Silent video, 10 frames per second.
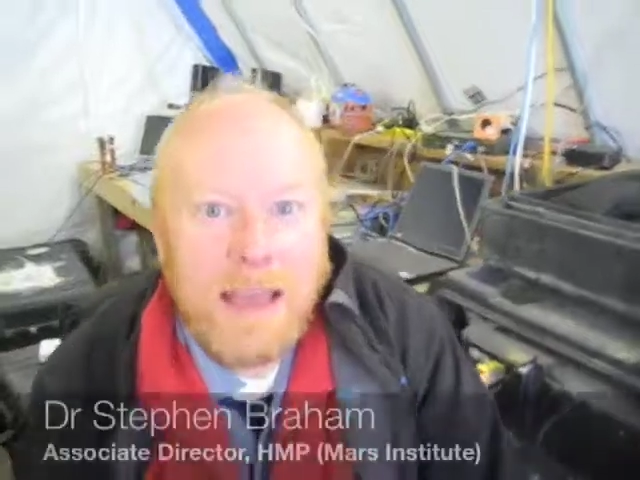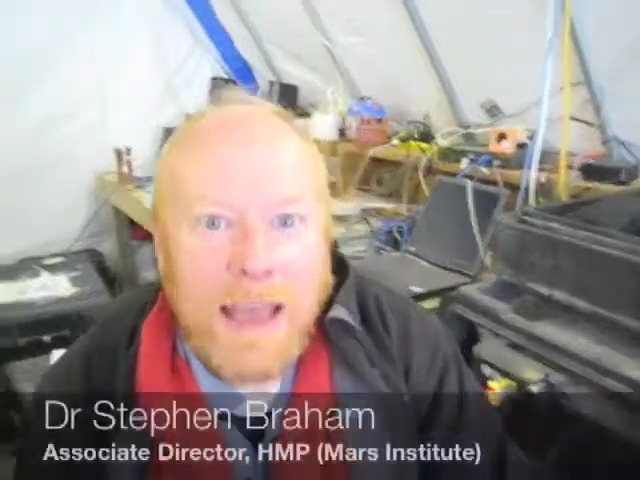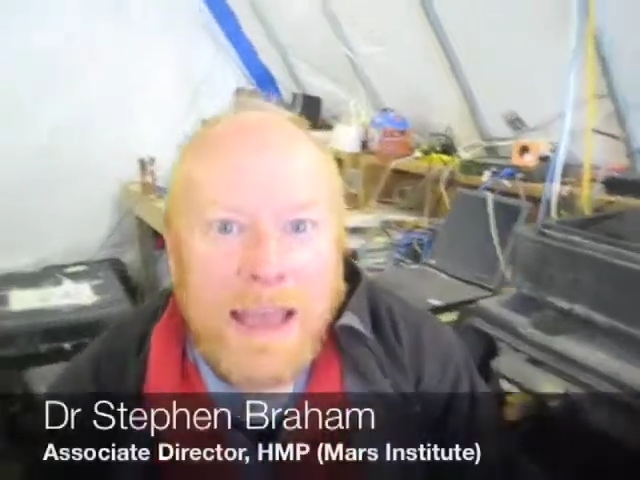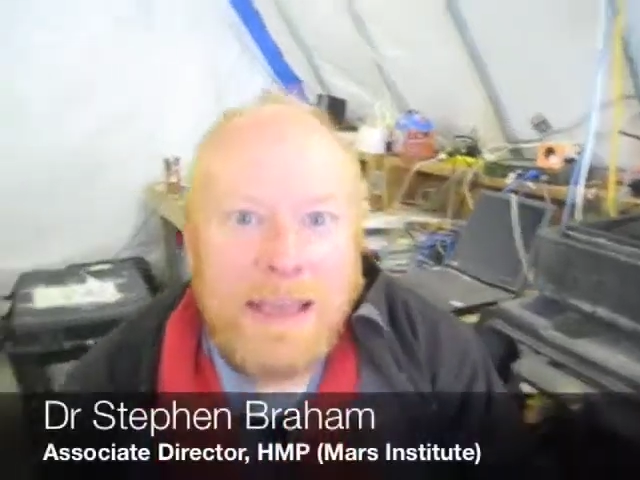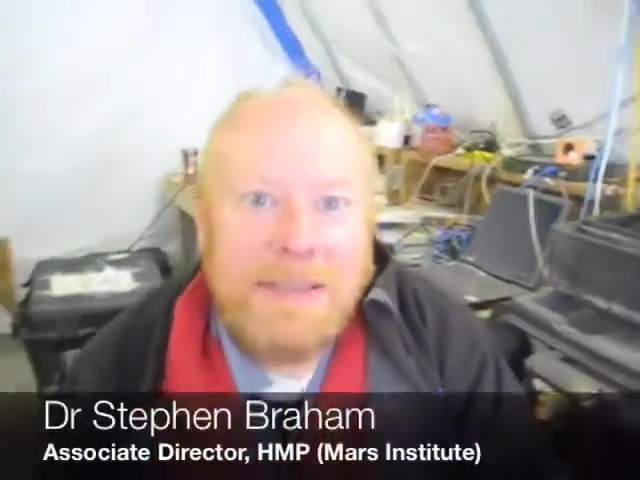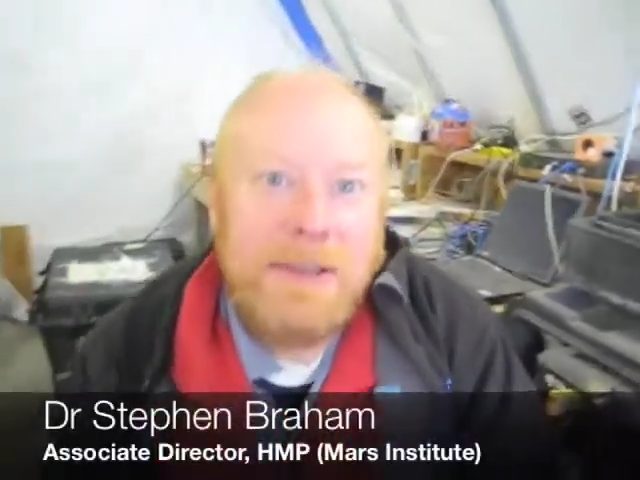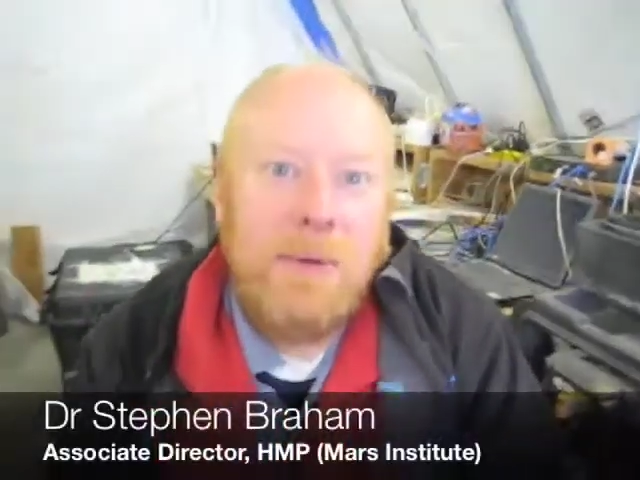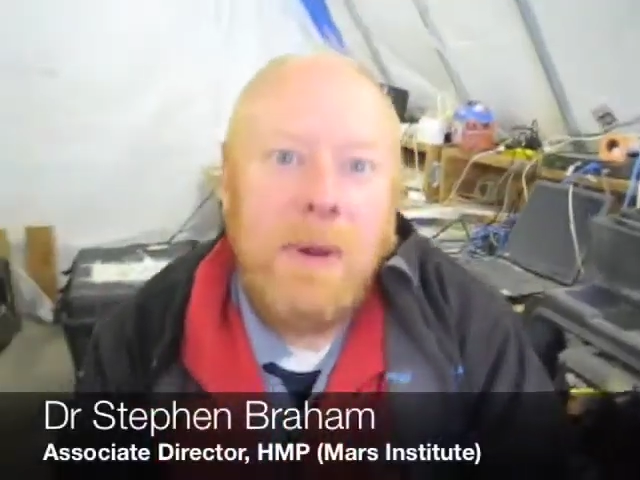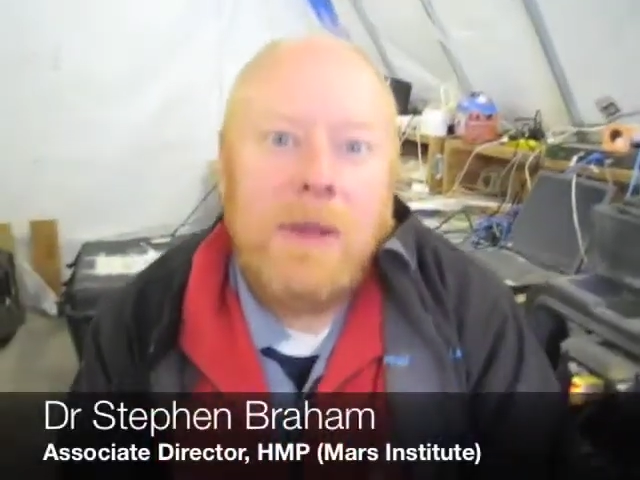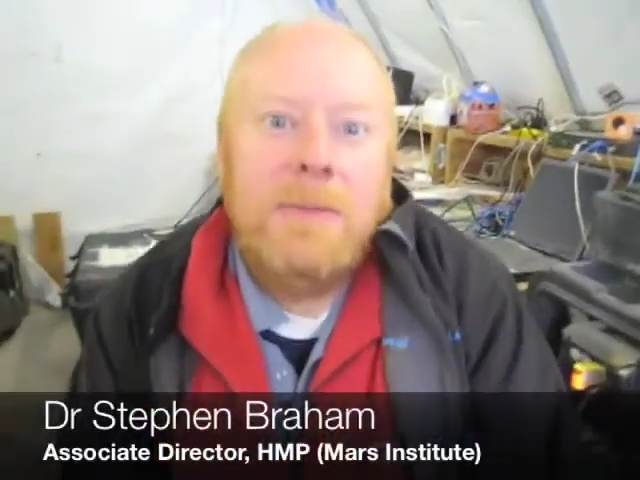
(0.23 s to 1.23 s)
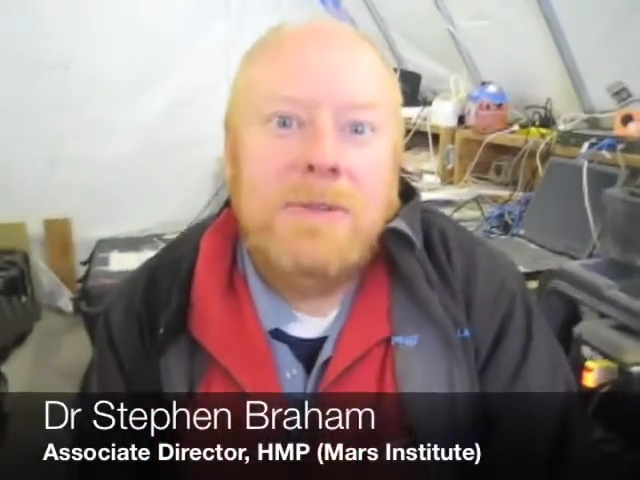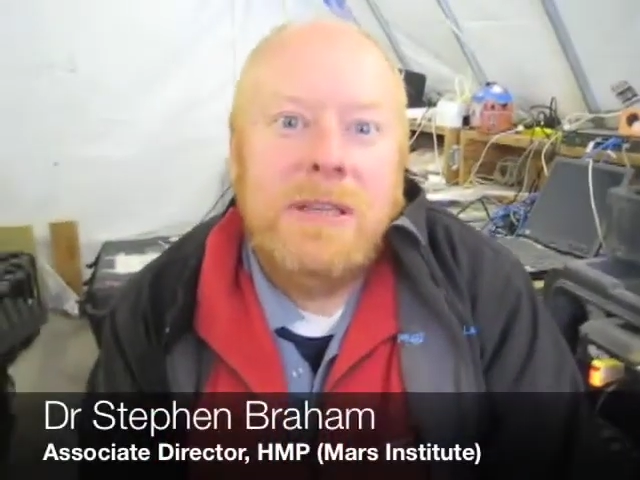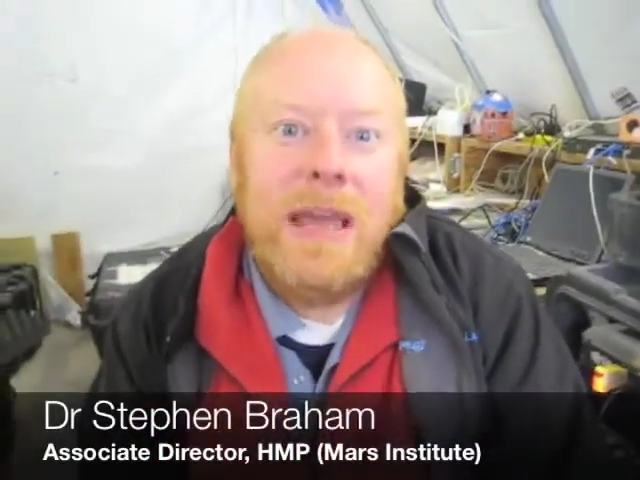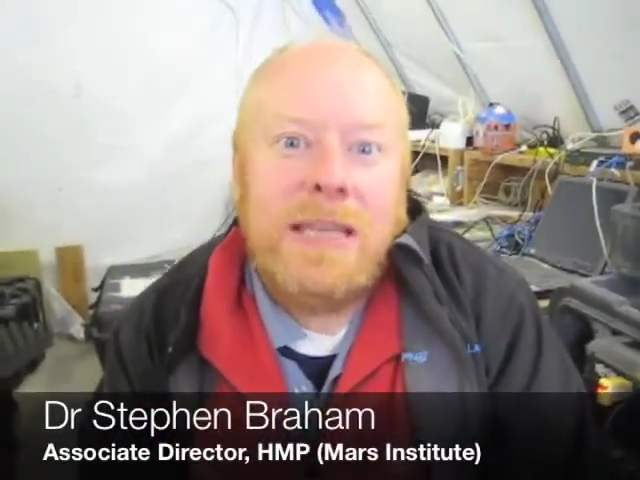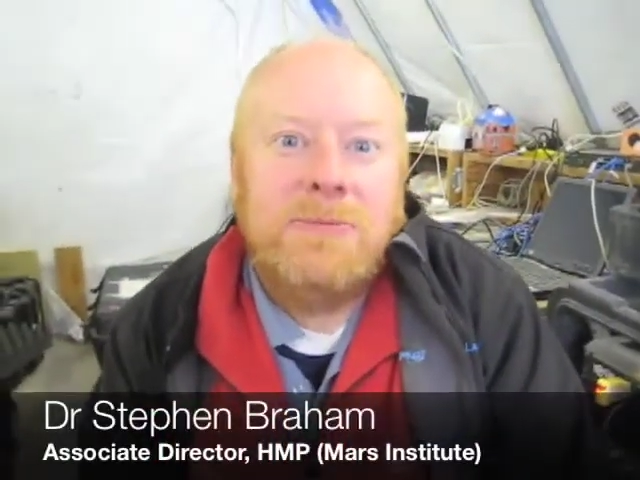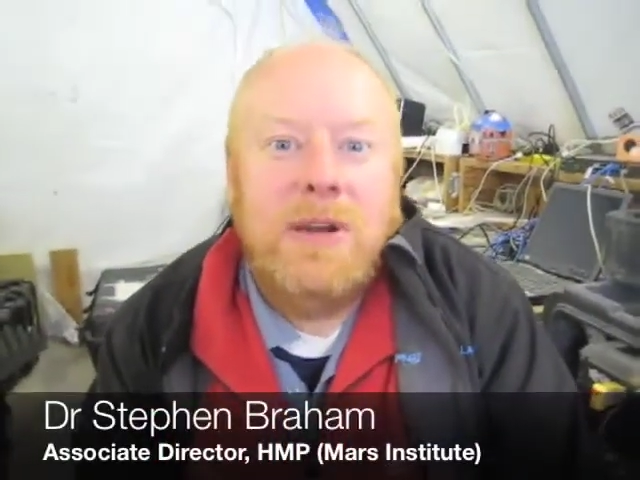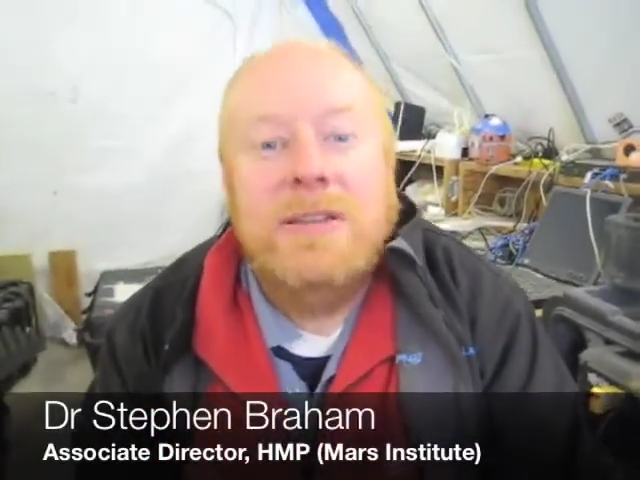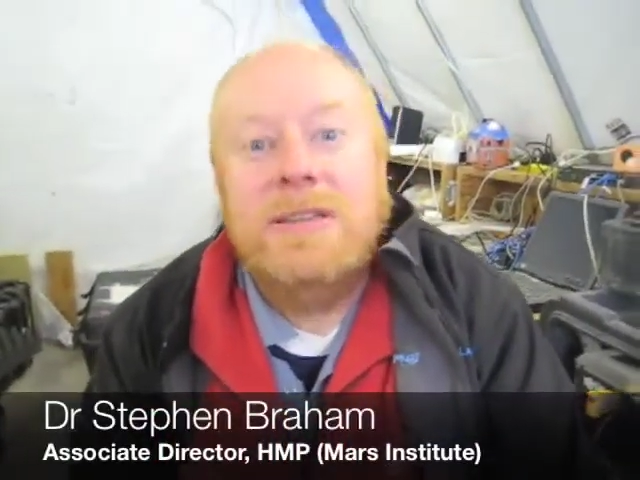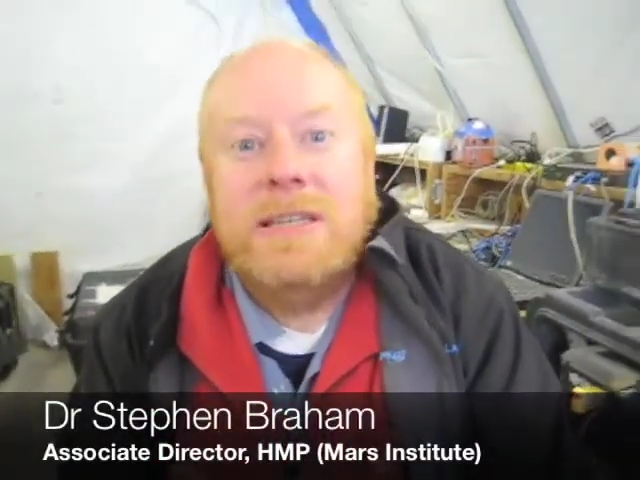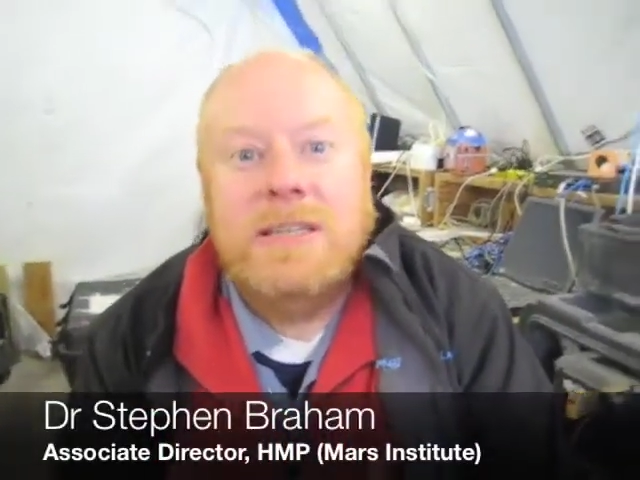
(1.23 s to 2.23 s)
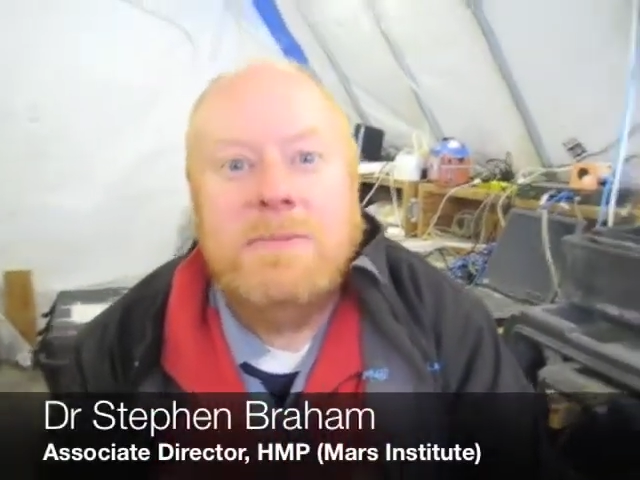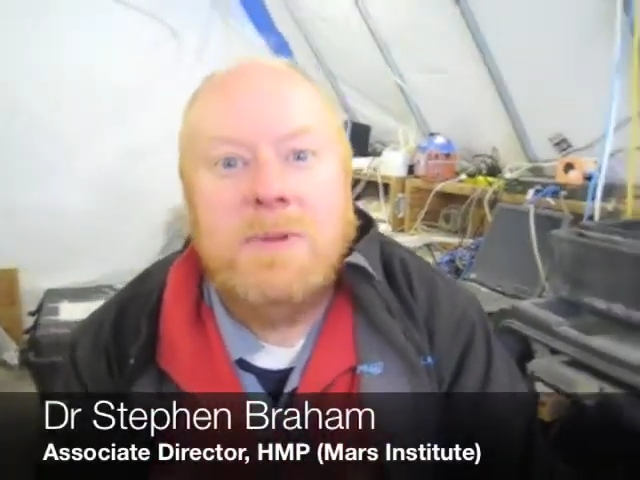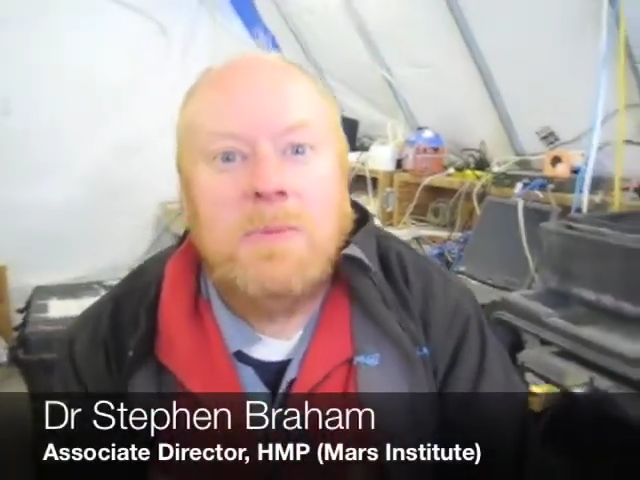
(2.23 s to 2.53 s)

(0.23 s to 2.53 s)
Hey, so welcome to the Exploration Systems